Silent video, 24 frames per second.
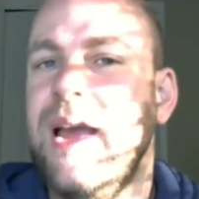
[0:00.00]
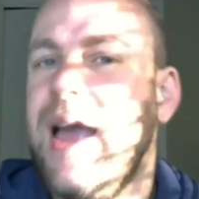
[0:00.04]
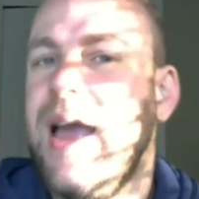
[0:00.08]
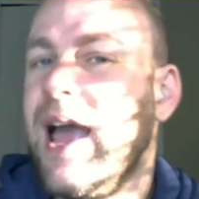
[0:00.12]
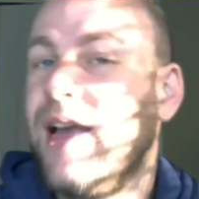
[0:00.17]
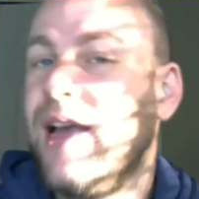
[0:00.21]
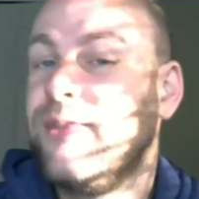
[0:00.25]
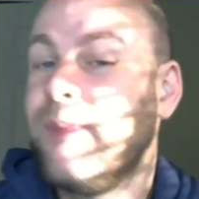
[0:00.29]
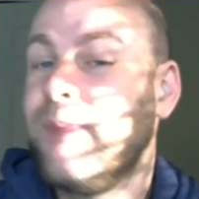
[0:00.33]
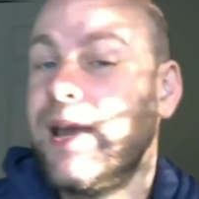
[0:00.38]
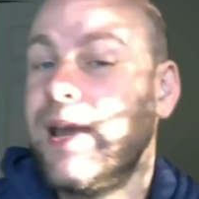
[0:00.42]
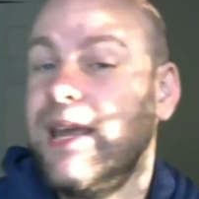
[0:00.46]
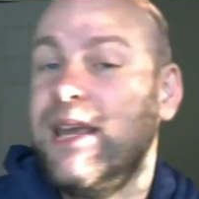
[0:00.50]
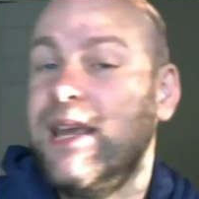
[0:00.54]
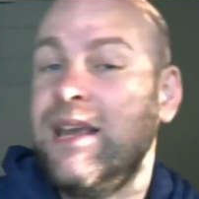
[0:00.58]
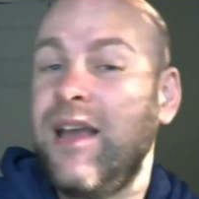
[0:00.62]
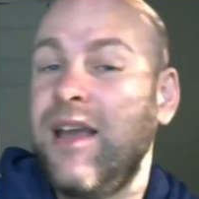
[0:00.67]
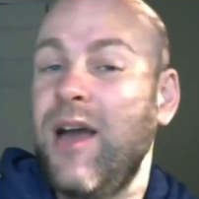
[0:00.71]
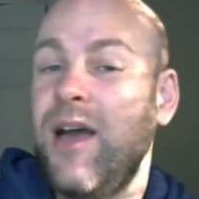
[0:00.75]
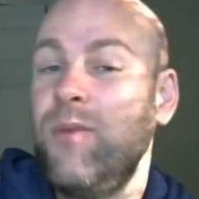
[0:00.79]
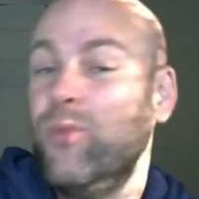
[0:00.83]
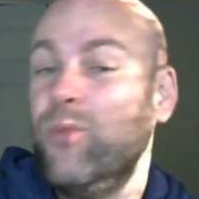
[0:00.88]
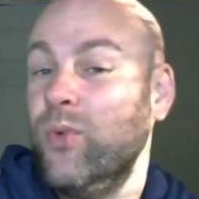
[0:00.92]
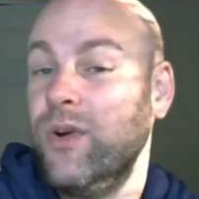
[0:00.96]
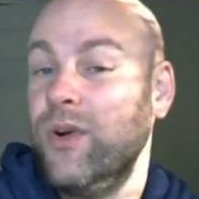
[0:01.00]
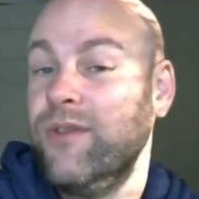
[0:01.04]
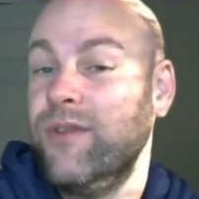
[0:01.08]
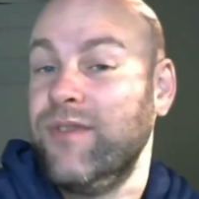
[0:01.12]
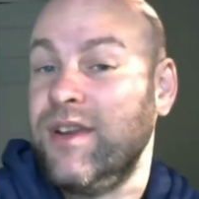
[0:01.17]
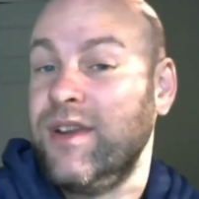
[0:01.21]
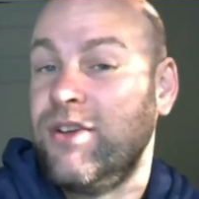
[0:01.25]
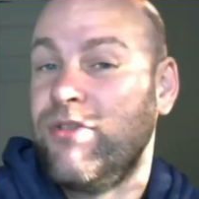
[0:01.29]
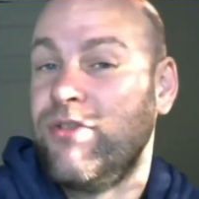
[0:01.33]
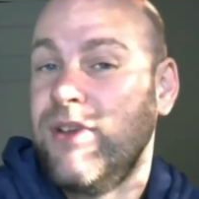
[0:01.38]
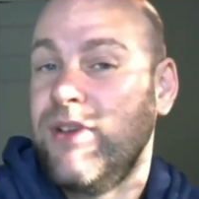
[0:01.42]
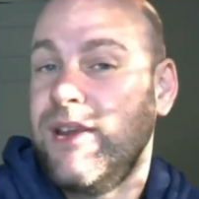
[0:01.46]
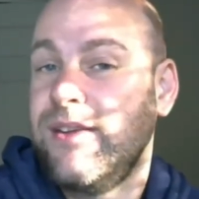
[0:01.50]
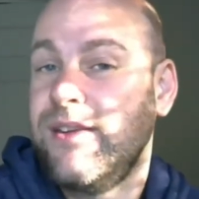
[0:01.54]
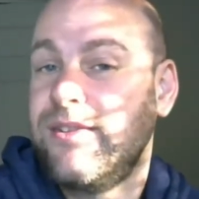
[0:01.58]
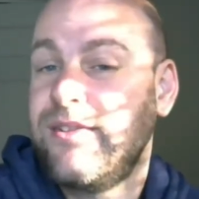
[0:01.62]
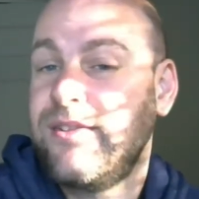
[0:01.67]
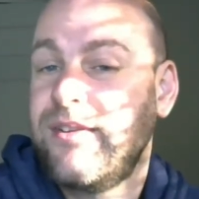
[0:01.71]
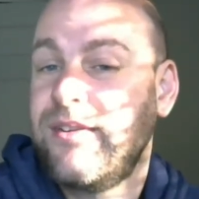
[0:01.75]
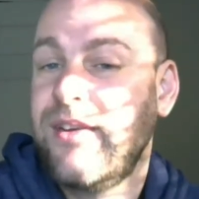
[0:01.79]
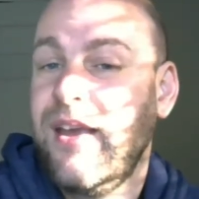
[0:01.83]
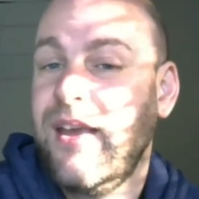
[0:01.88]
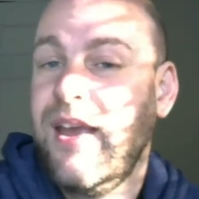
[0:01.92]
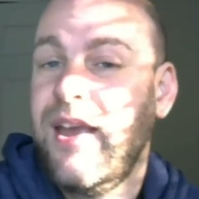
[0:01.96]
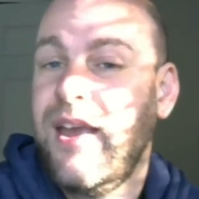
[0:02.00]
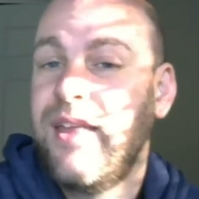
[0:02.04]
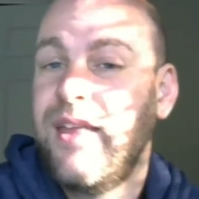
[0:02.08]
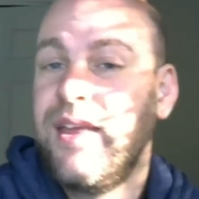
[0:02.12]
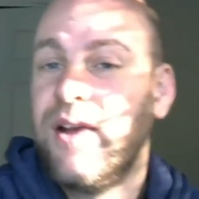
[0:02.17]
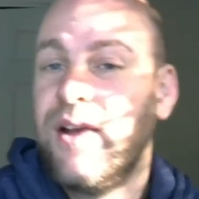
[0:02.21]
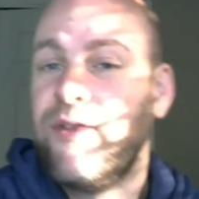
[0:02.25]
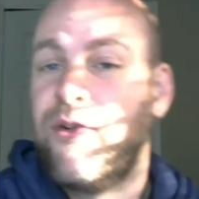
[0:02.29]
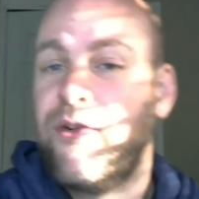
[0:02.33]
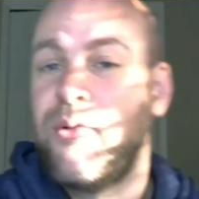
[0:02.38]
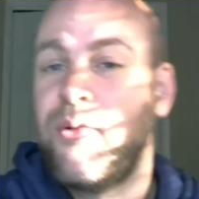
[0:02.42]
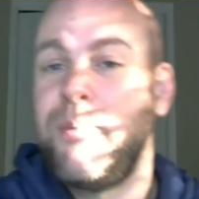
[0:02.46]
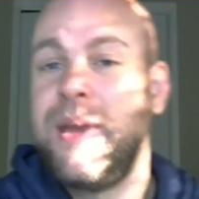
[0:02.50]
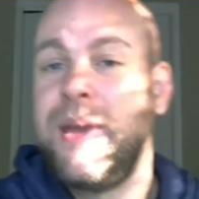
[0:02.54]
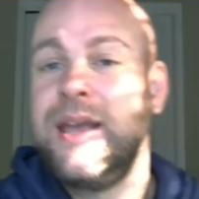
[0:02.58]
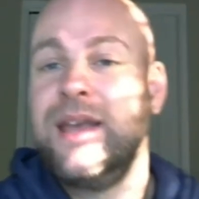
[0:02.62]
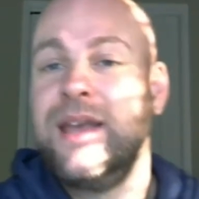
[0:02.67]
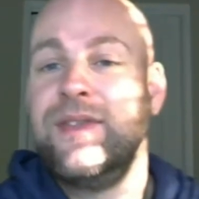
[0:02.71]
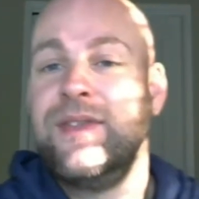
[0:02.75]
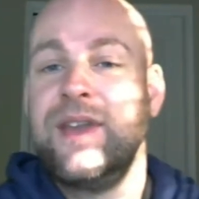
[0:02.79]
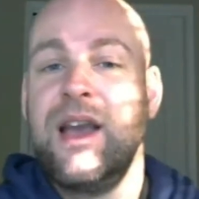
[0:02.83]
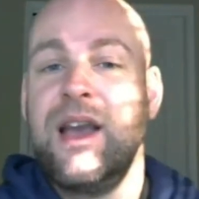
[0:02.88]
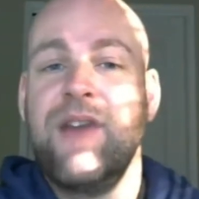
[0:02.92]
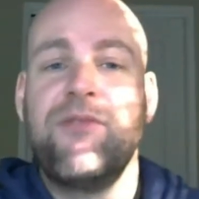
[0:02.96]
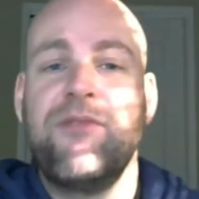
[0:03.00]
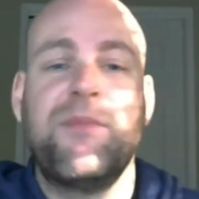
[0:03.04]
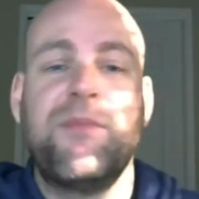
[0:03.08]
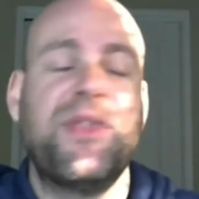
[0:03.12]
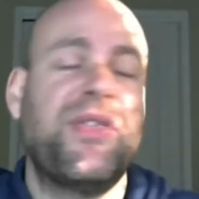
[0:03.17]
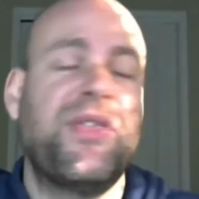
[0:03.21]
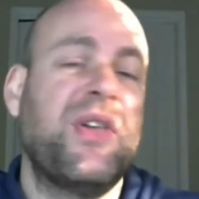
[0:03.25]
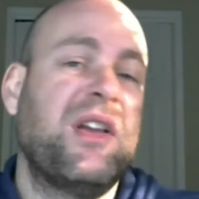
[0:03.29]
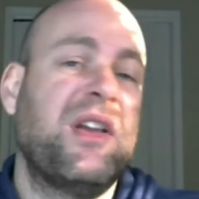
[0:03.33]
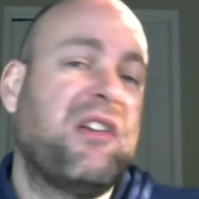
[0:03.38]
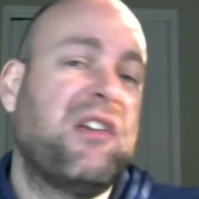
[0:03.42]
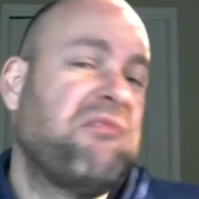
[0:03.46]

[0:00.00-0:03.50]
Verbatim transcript: as my income would have increased, therefore making the government think,